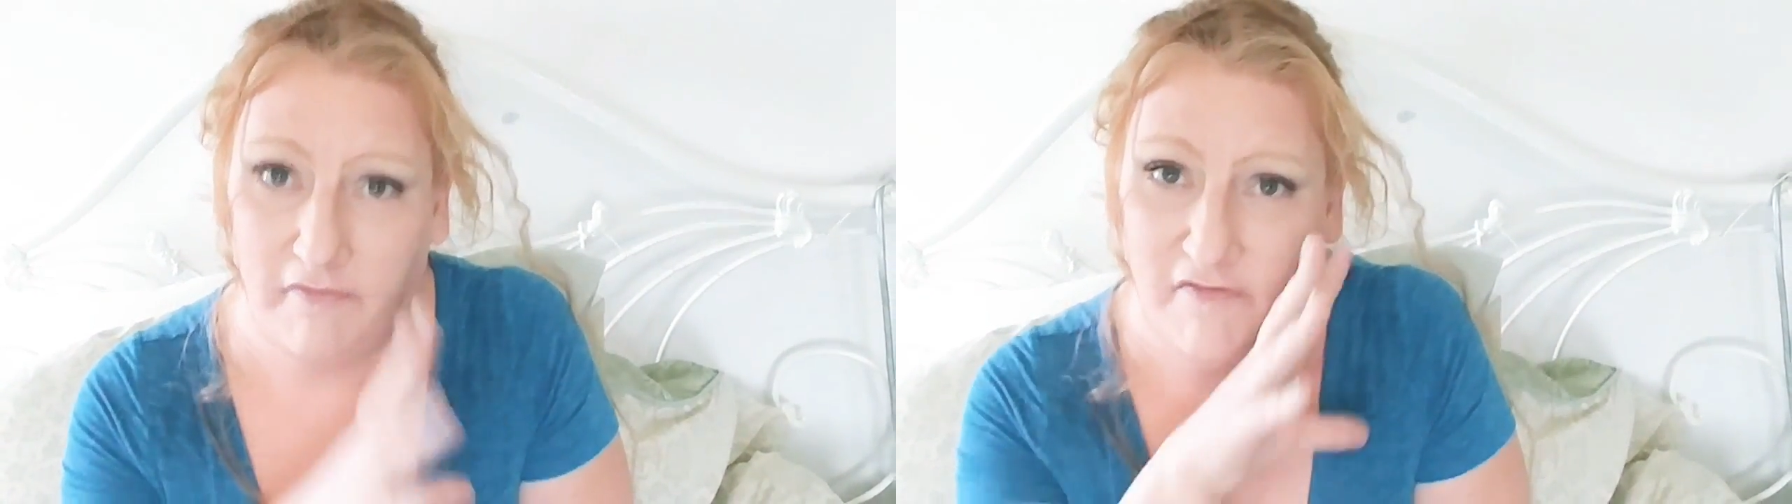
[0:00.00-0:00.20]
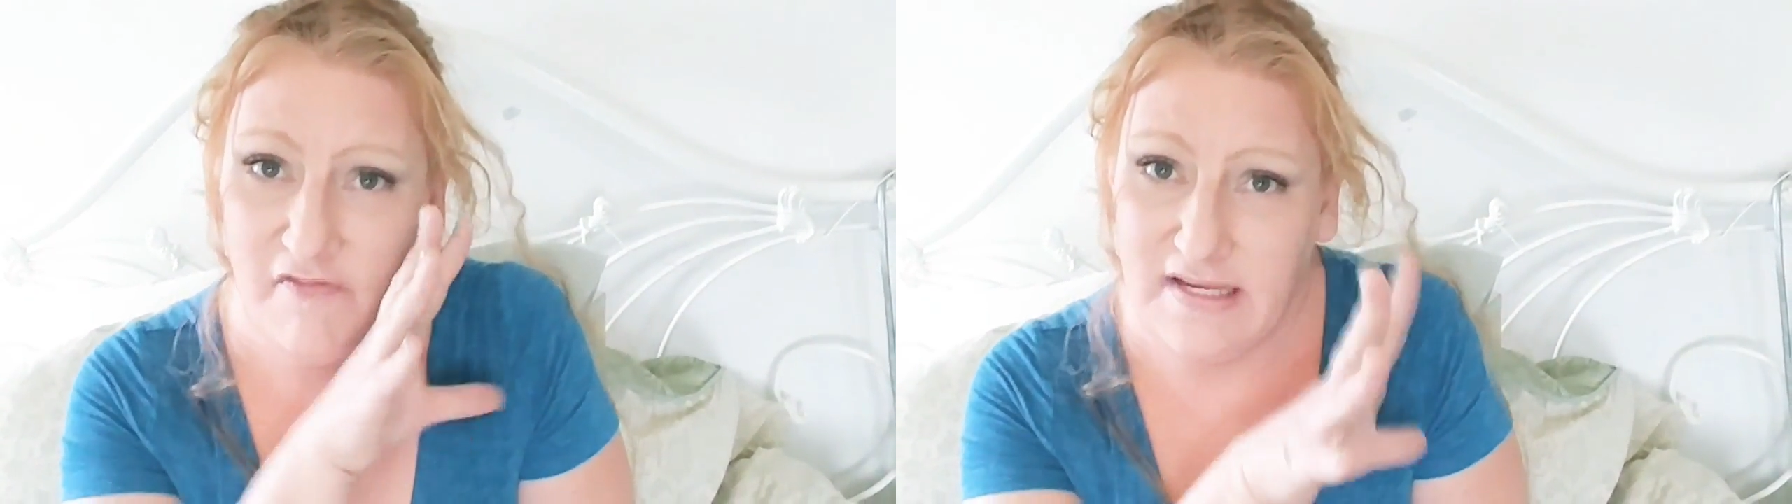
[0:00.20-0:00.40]

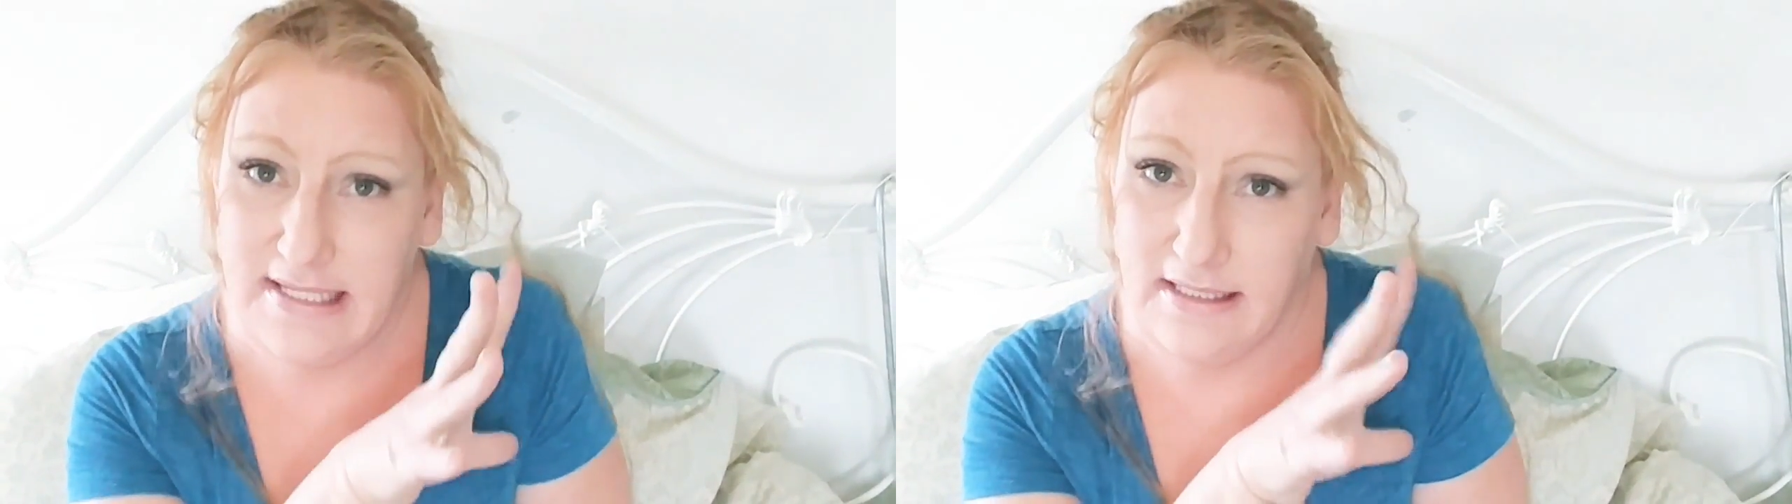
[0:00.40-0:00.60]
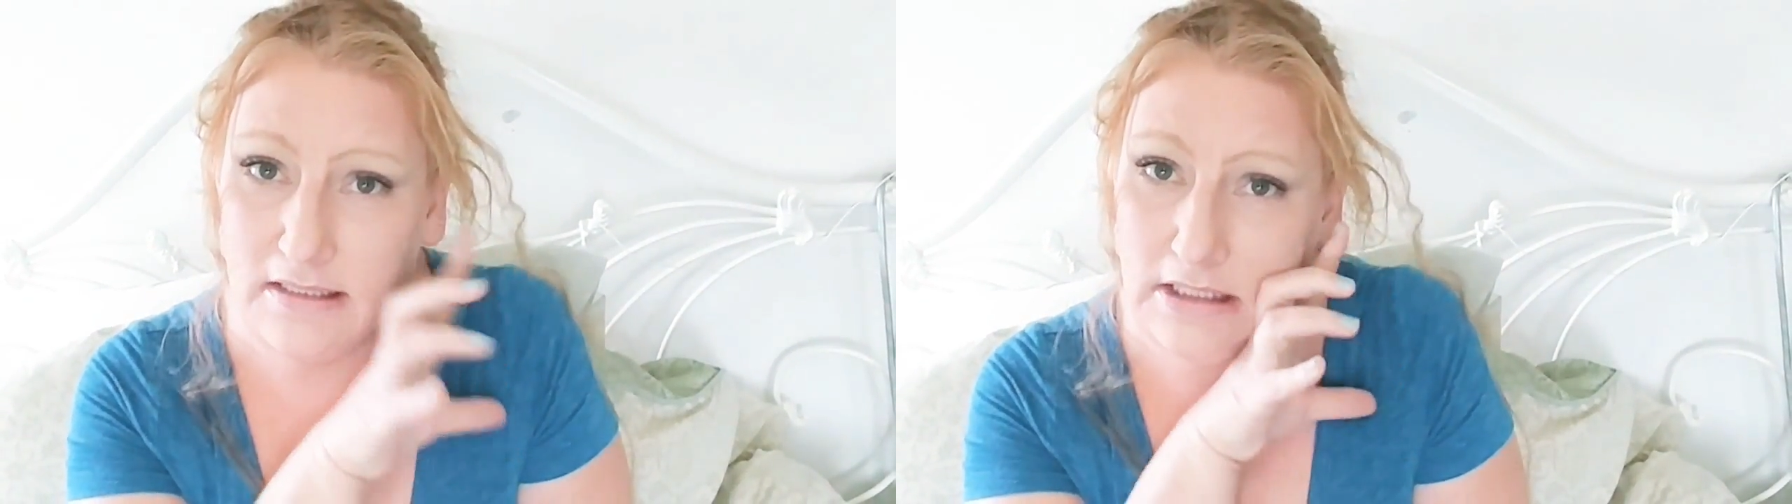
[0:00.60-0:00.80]

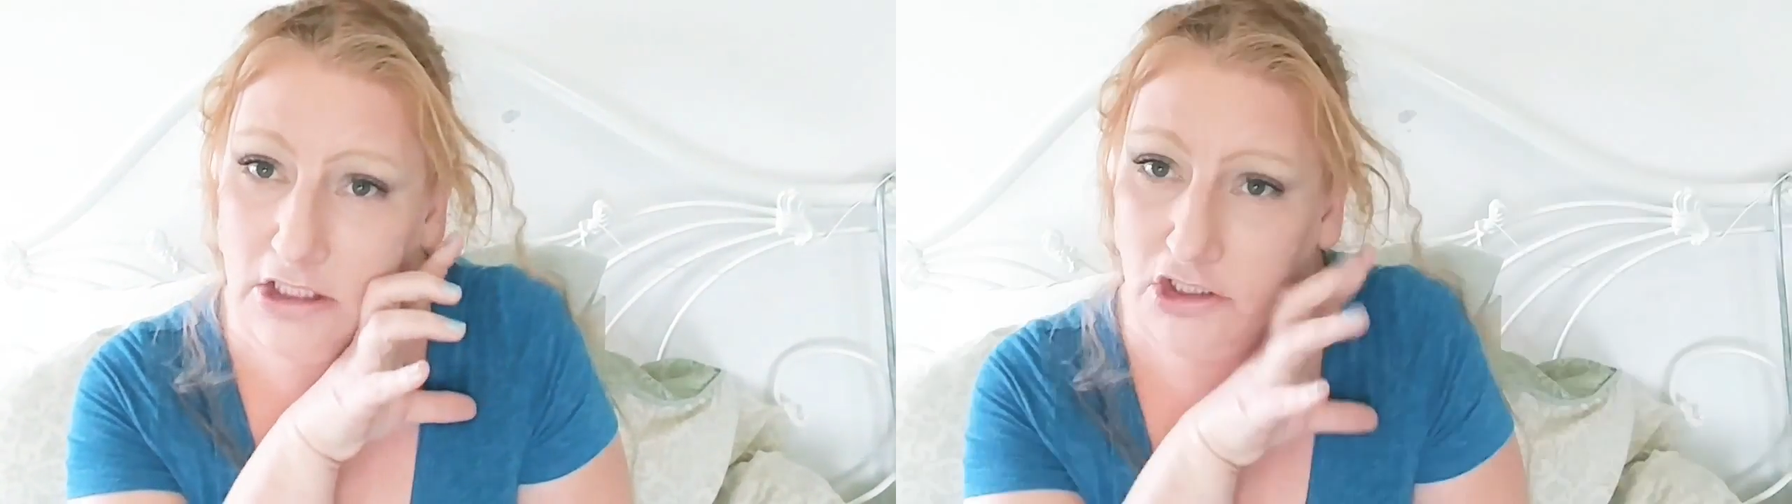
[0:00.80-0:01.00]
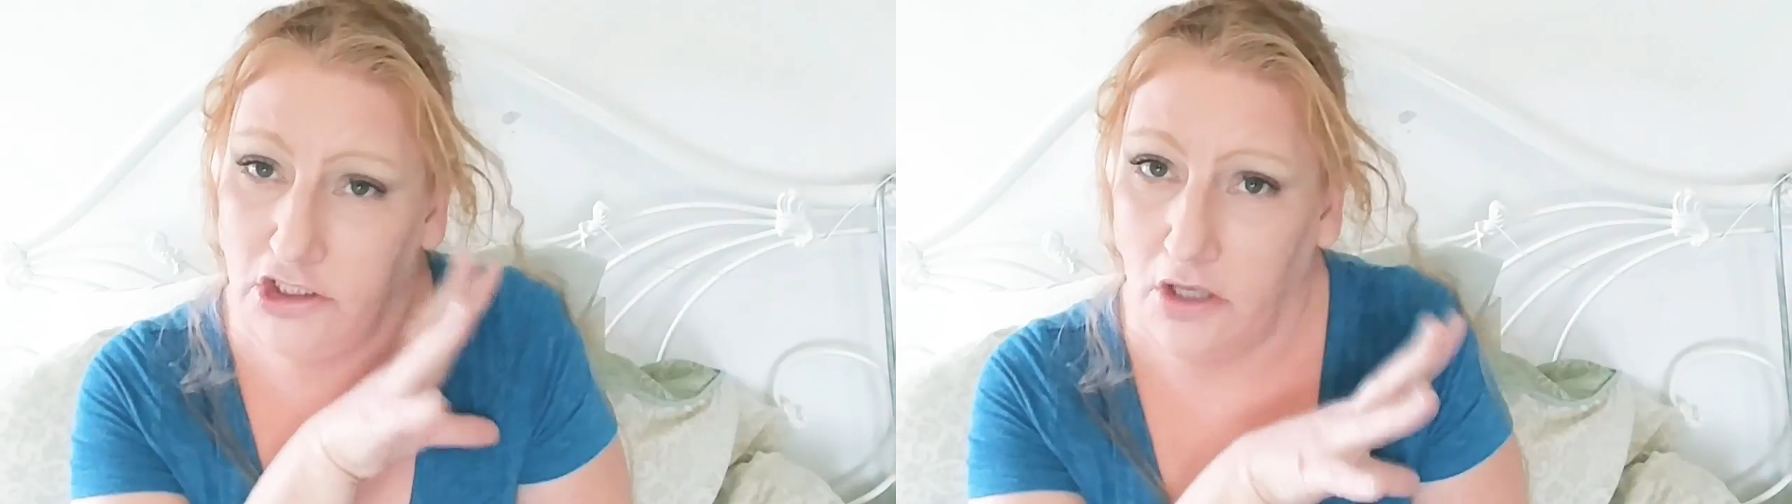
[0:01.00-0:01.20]
physically
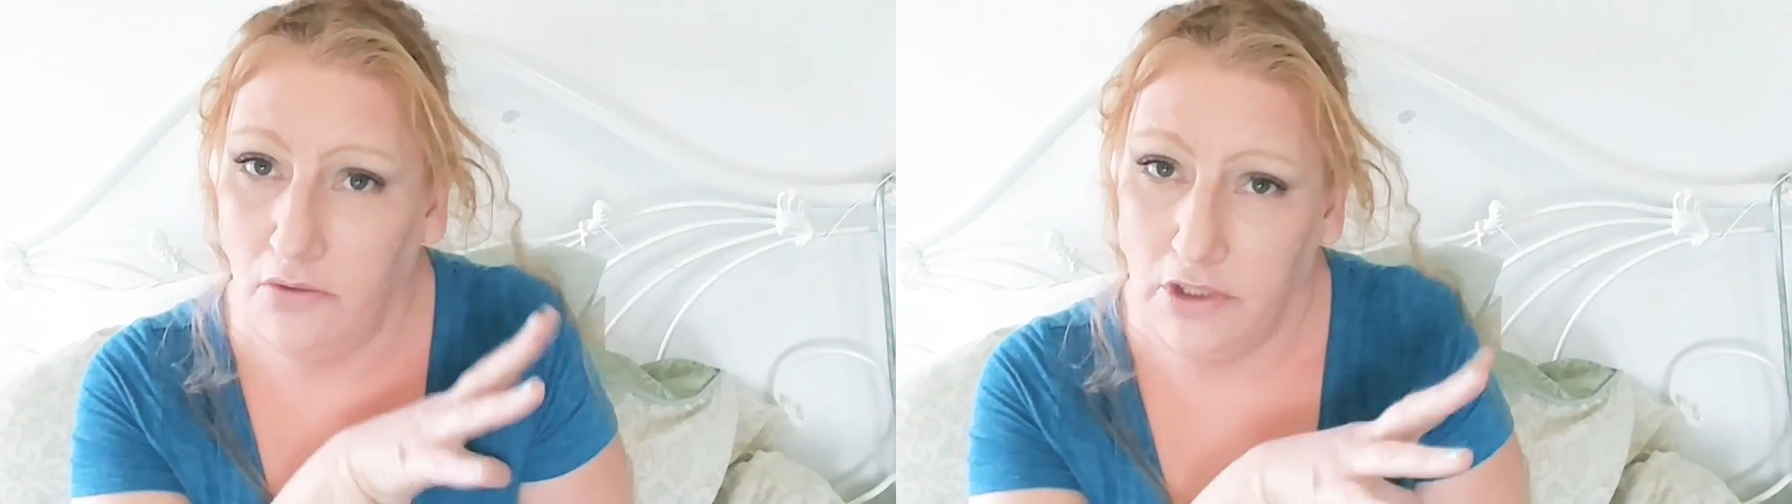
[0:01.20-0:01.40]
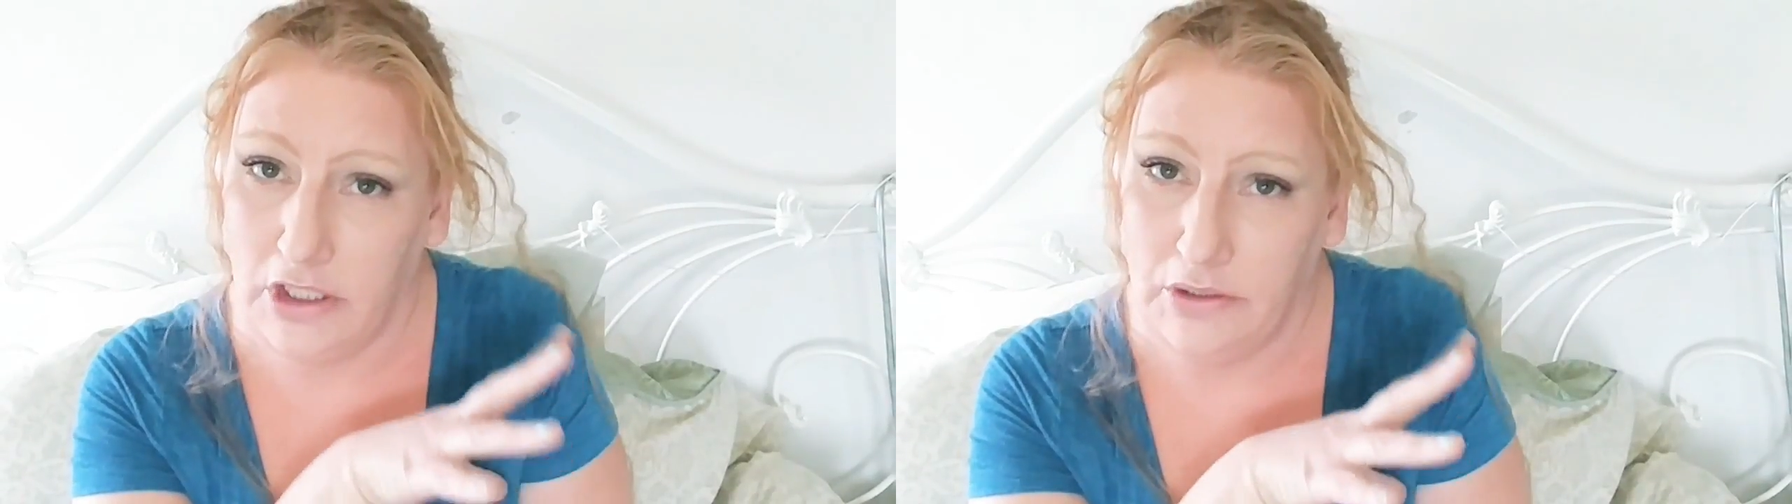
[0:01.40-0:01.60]

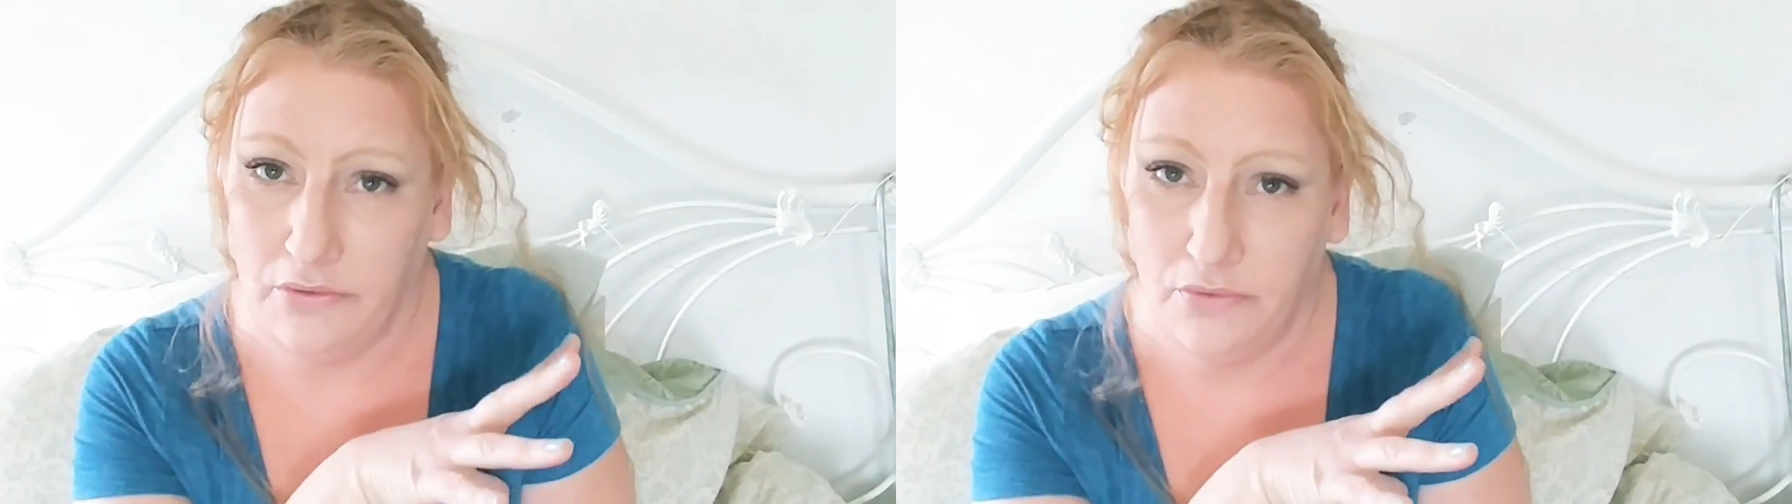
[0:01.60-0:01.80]
show you